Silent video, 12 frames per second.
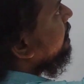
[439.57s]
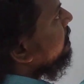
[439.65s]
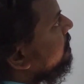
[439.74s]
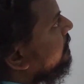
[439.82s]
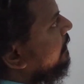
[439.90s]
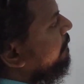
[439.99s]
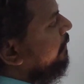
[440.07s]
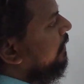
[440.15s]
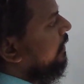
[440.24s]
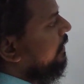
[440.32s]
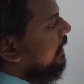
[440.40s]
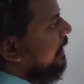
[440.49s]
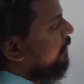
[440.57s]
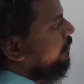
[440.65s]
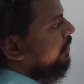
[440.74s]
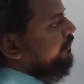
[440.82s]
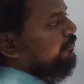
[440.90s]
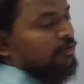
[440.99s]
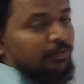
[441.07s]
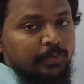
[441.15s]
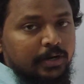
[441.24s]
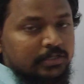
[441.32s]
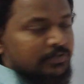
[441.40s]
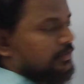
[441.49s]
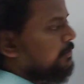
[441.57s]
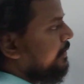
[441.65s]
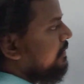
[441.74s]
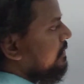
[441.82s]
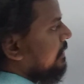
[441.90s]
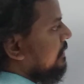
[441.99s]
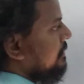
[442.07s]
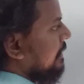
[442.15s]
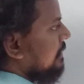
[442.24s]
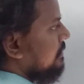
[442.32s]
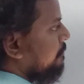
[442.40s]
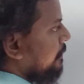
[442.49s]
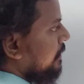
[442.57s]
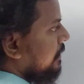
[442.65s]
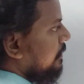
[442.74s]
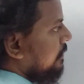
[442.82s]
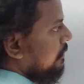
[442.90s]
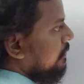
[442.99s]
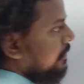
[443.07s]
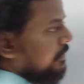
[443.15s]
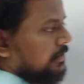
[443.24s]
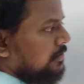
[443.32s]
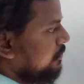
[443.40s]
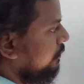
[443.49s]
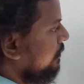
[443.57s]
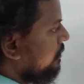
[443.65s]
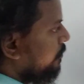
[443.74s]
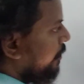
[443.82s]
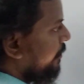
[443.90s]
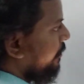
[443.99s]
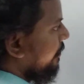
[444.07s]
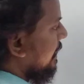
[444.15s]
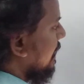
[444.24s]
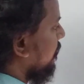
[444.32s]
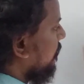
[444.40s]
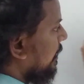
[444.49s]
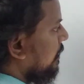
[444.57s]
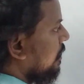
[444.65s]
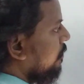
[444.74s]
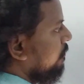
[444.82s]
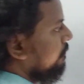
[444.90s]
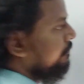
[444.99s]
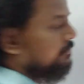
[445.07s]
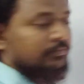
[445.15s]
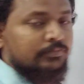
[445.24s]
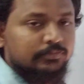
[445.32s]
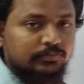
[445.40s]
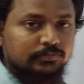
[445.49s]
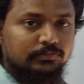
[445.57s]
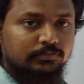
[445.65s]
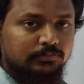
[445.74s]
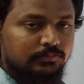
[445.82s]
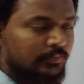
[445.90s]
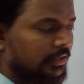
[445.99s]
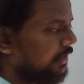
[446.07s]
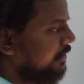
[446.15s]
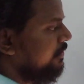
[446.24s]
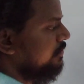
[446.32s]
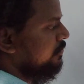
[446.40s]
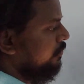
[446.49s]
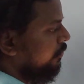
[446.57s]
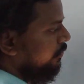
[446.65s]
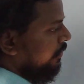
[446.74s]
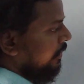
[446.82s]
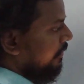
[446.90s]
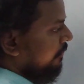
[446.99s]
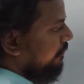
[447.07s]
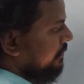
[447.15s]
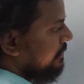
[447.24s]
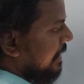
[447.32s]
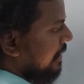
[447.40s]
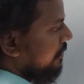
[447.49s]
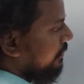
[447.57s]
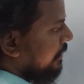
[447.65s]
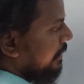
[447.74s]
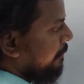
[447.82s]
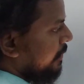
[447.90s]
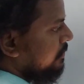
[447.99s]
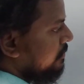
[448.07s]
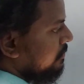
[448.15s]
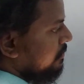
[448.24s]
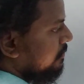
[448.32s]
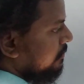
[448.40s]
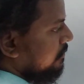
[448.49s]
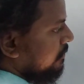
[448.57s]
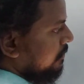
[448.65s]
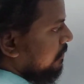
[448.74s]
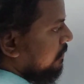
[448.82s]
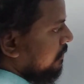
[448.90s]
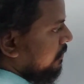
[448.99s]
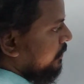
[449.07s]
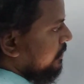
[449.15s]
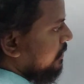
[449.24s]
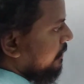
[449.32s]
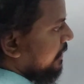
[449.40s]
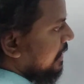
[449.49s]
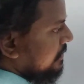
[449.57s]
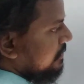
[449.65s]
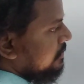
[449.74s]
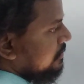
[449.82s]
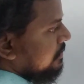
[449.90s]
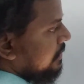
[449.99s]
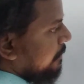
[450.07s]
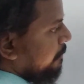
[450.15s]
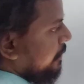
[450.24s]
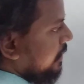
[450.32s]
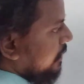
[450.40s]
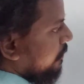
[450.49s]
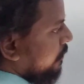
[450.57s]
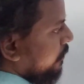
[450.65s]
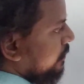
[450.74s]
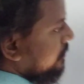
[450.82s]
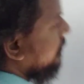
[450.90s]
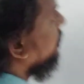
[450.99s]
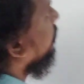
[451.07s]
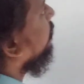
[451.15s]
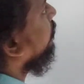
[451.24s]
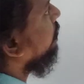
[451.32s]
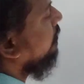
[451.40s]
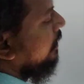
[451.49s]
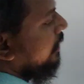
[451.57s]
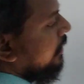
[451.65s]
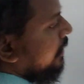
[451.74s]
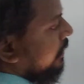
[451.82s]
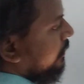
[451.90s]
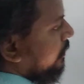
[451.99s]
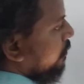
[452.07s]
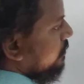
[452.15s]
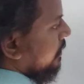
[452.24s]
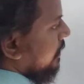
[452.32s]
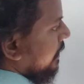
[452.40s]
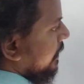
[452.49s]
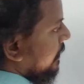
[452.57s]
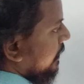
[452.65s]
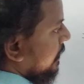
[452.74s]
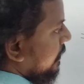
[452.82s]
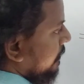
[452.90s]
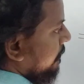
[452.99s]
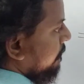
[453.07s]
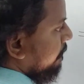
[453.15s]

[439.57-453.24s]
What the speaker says: is 3 parts, I want 4 parts, which means it is SP. So this is what you will calculate now. So first calculate 3 parts, which is given as CP, which is equal to 1080.